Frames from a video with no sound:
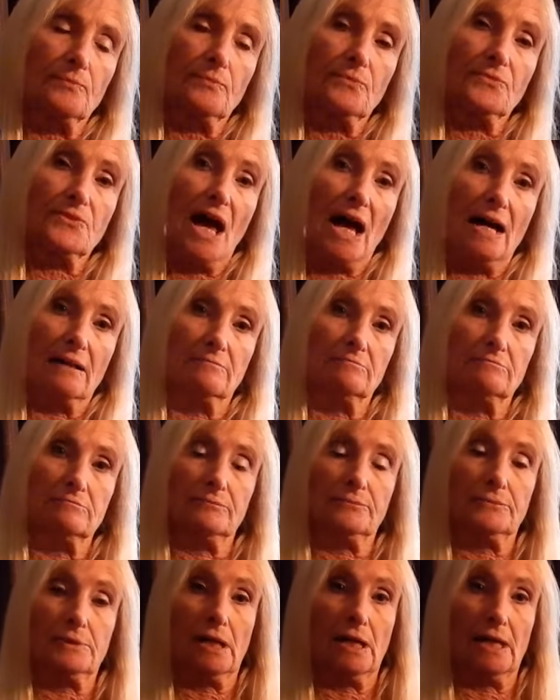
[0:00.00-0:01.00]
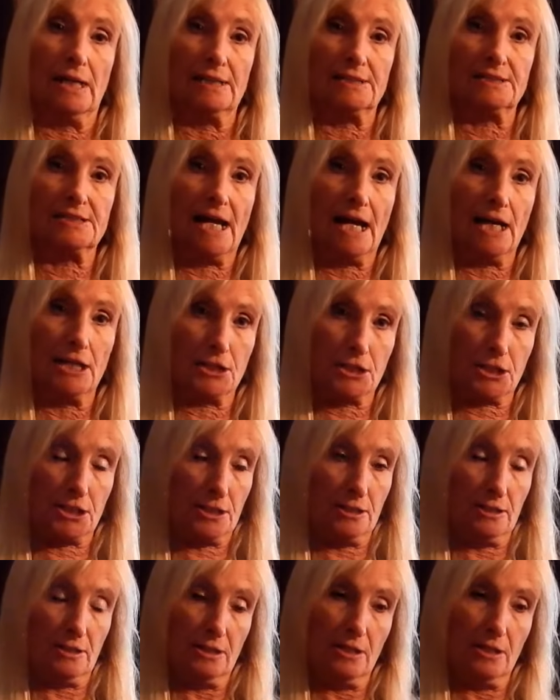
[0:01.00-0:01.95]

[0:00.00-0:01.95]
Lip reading: that I attach